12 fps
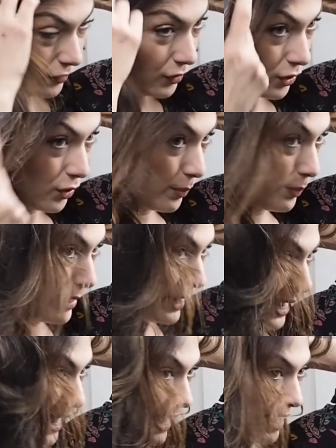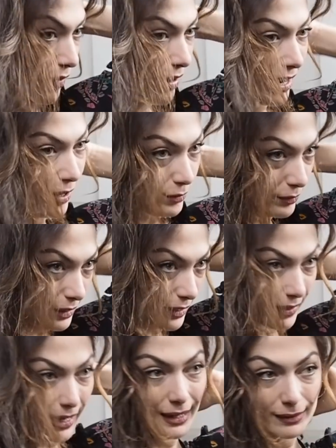got your big hair out like
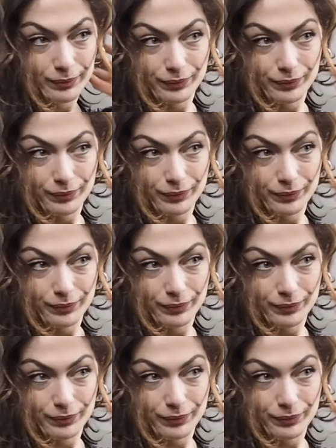that.